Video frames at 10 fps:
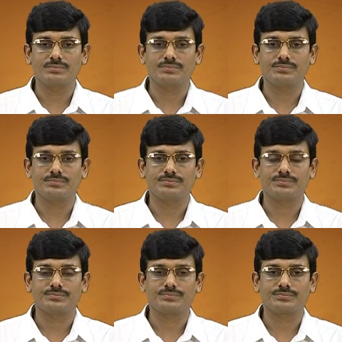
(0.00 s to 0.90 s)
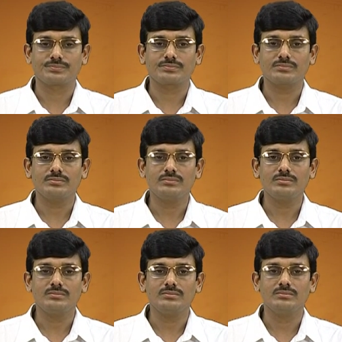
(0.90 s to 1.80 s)

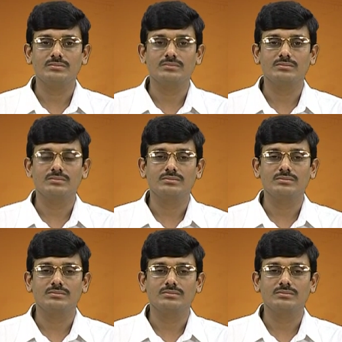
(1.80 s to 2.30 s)
No one is speaking in this clip.